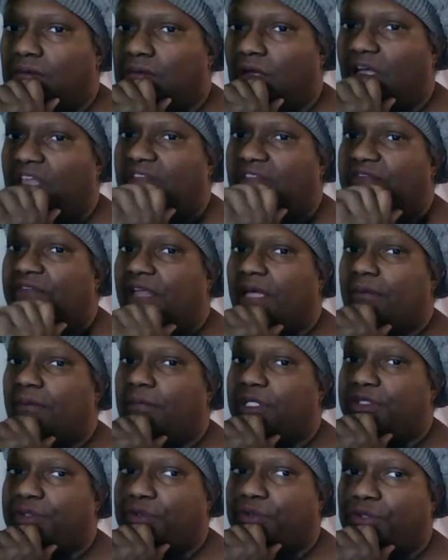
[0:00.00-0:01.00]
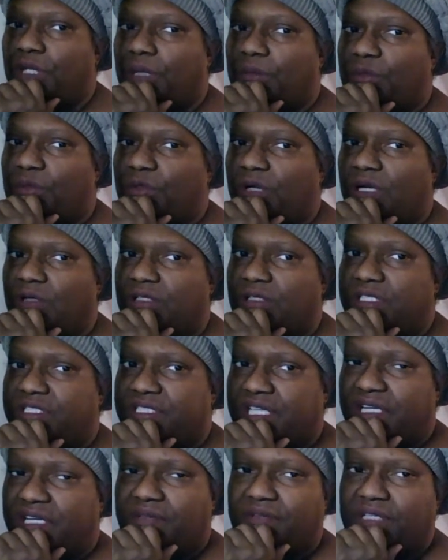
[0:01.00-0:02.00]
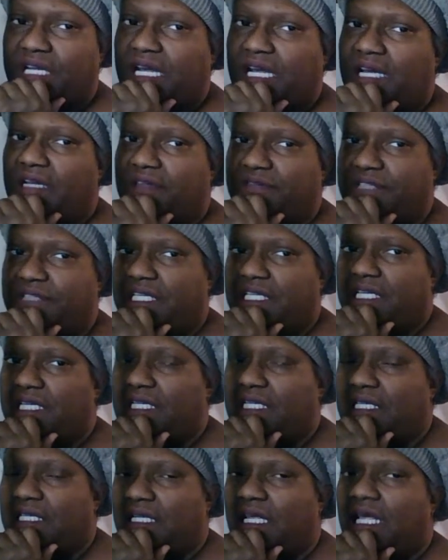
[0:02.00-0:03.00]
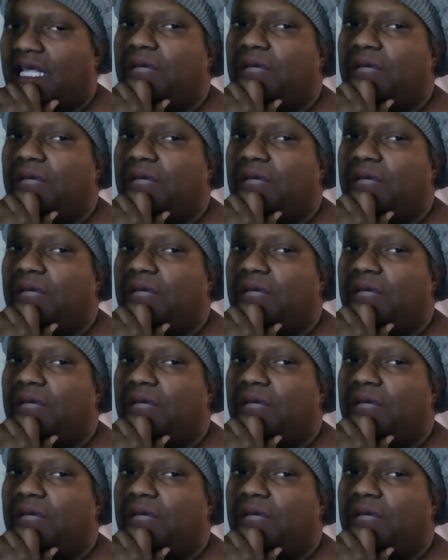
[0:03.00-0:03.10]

or your family do come around is every now and then.